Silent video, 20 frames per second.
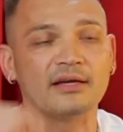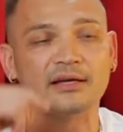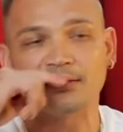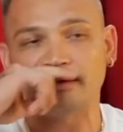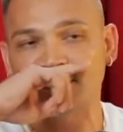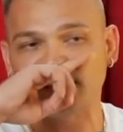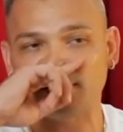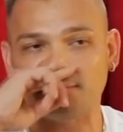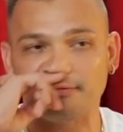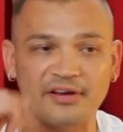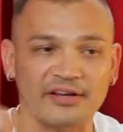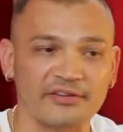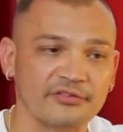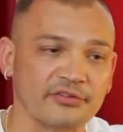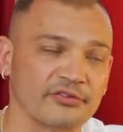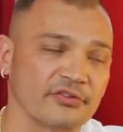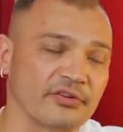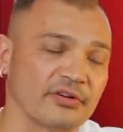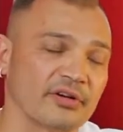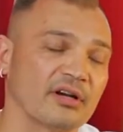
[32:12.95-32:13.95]
These
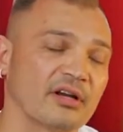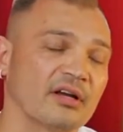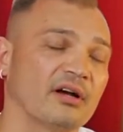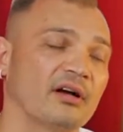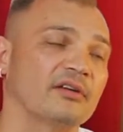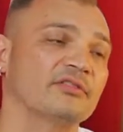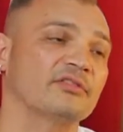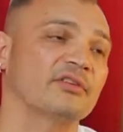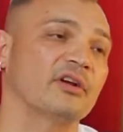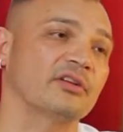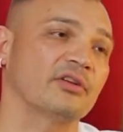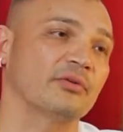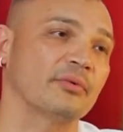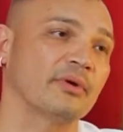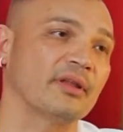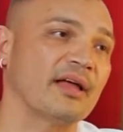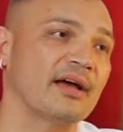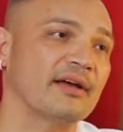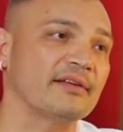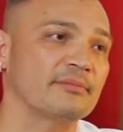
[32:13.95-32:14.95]
investors are going to start to
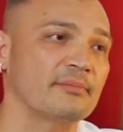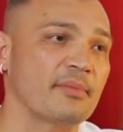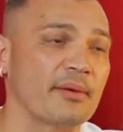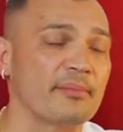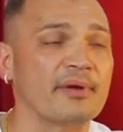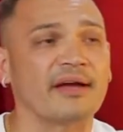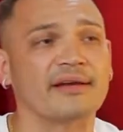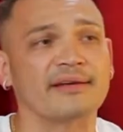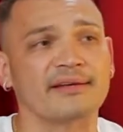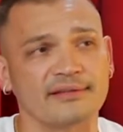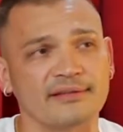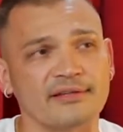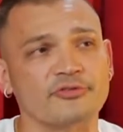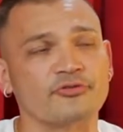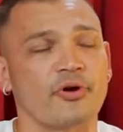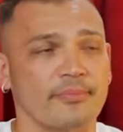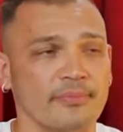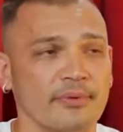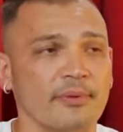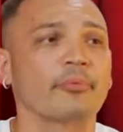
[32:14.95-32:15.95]
realize maybe I need to
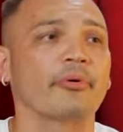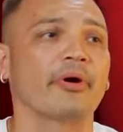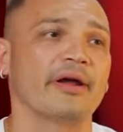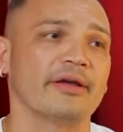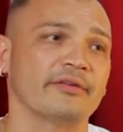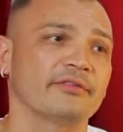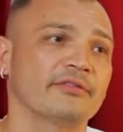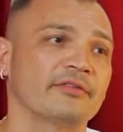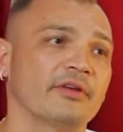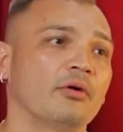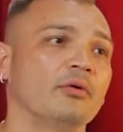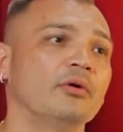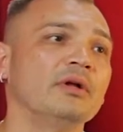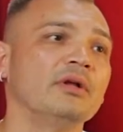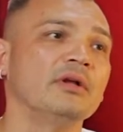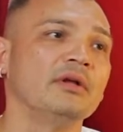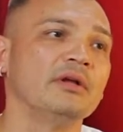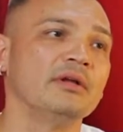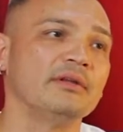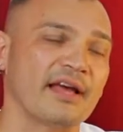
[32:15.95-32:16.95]
drop the price. So
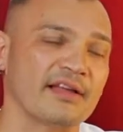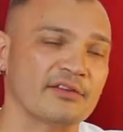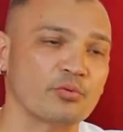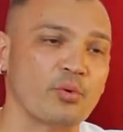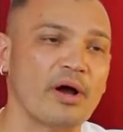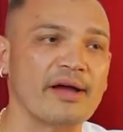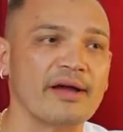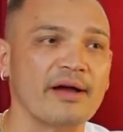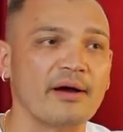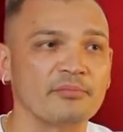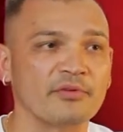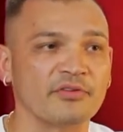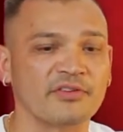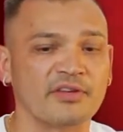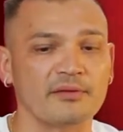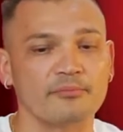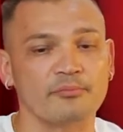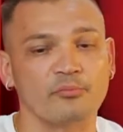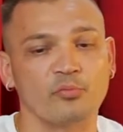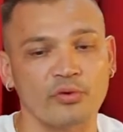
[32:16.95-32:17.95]
that's why I'm
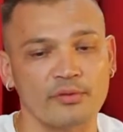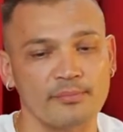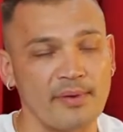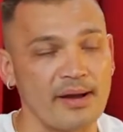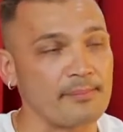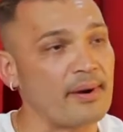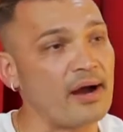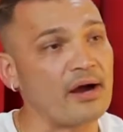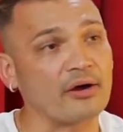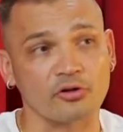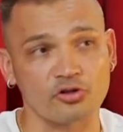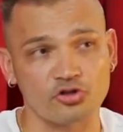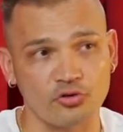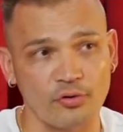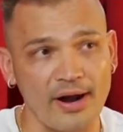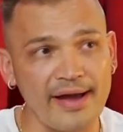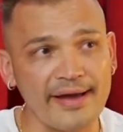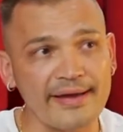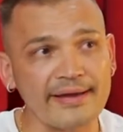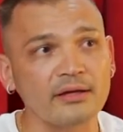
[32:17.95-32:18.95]
sitting with my powder
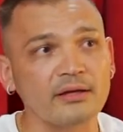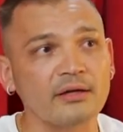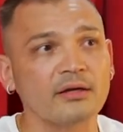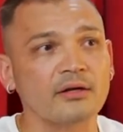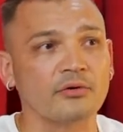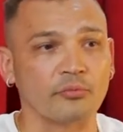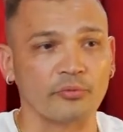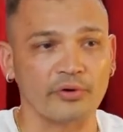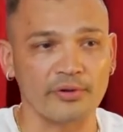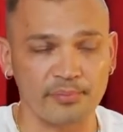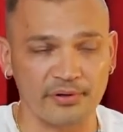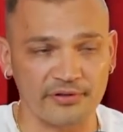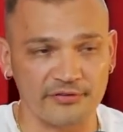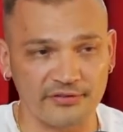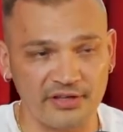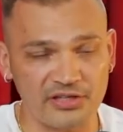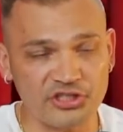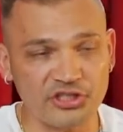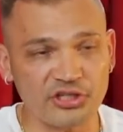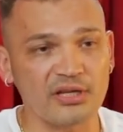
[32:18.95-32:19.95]
dry,
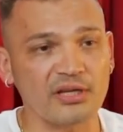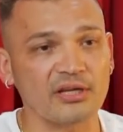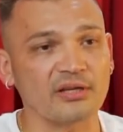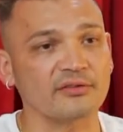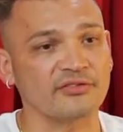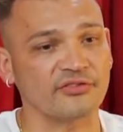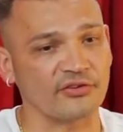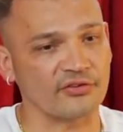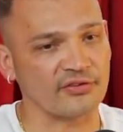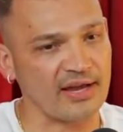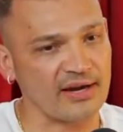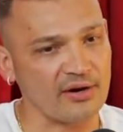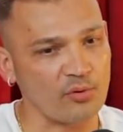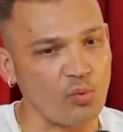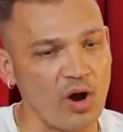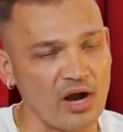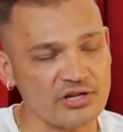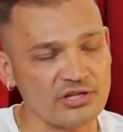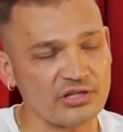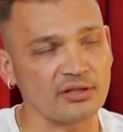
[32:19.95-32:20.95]
repositioning, just kind of
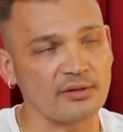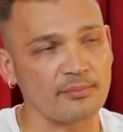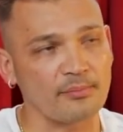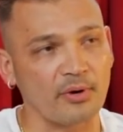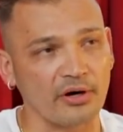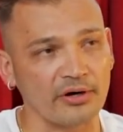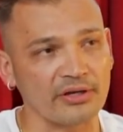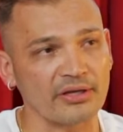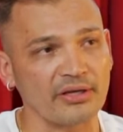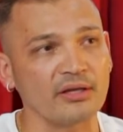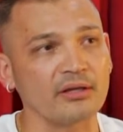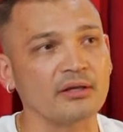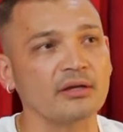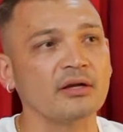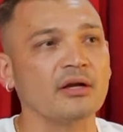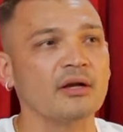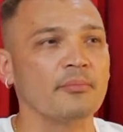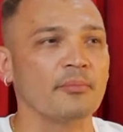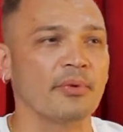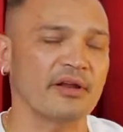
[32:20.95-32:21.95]
watching the market.
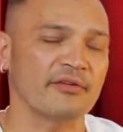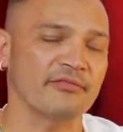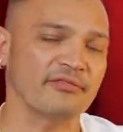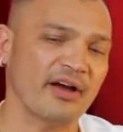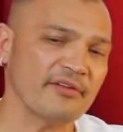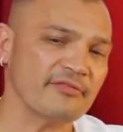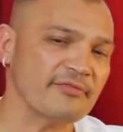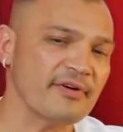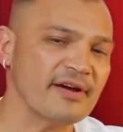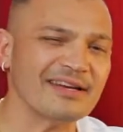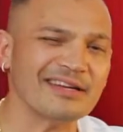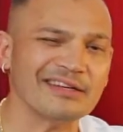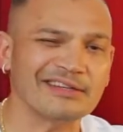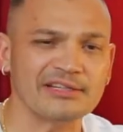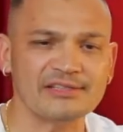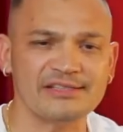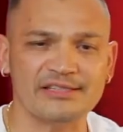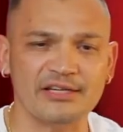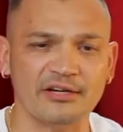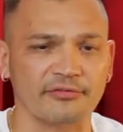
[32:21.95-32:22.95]
But if I find a
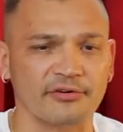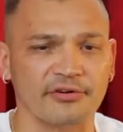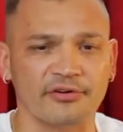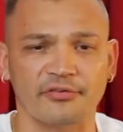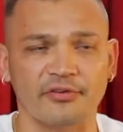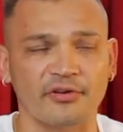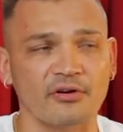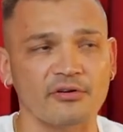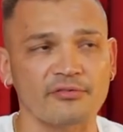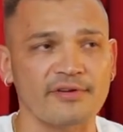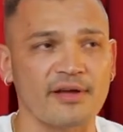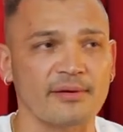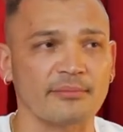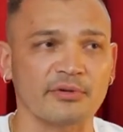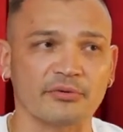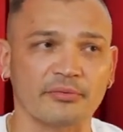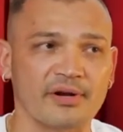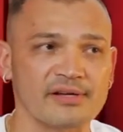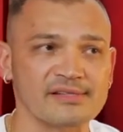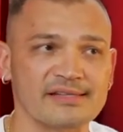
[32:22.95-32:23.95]
good deal for a single family
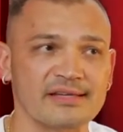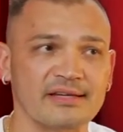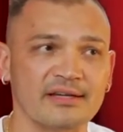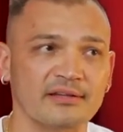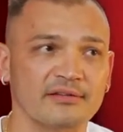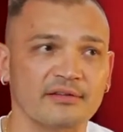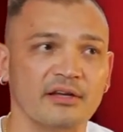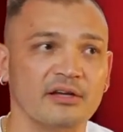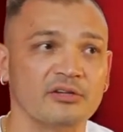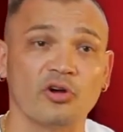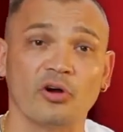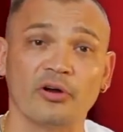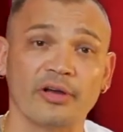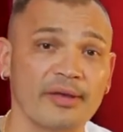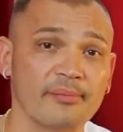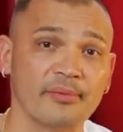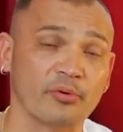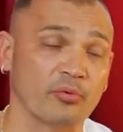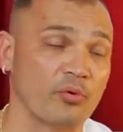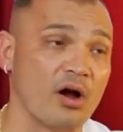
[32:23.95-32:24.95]
residence, don't
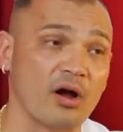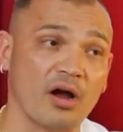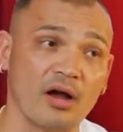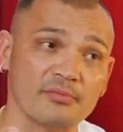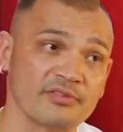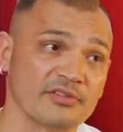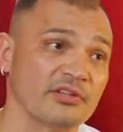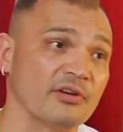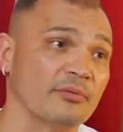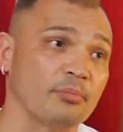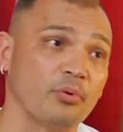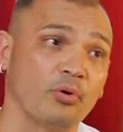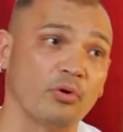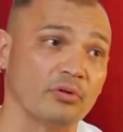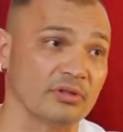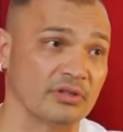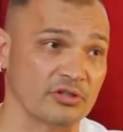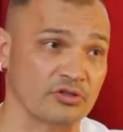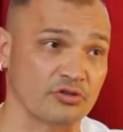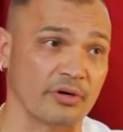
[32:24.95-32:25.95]
get me wrong, I'm still
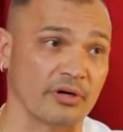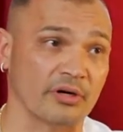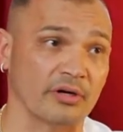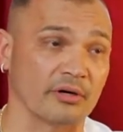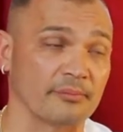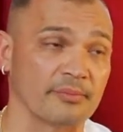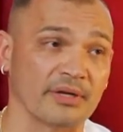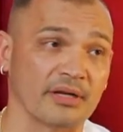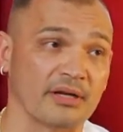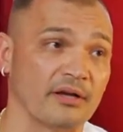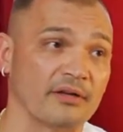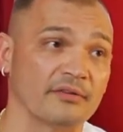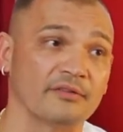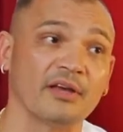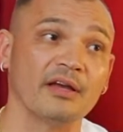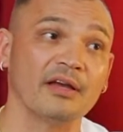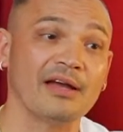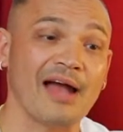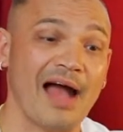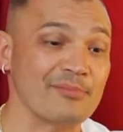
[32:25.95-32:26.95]
pulling the trigger because
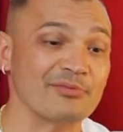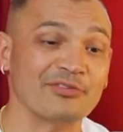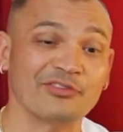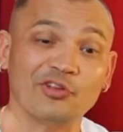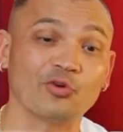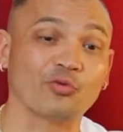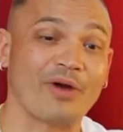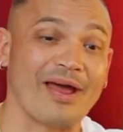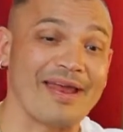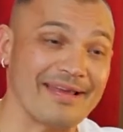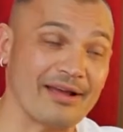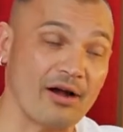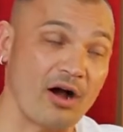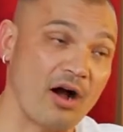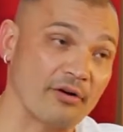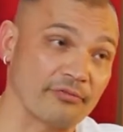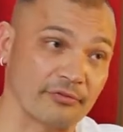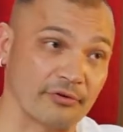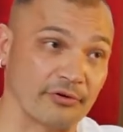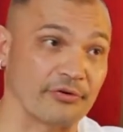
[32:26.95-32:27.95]
I'm still writing
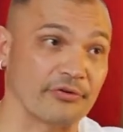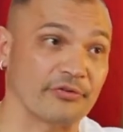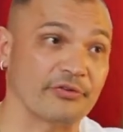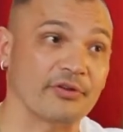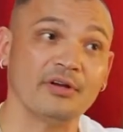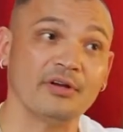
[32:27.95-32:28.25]
offers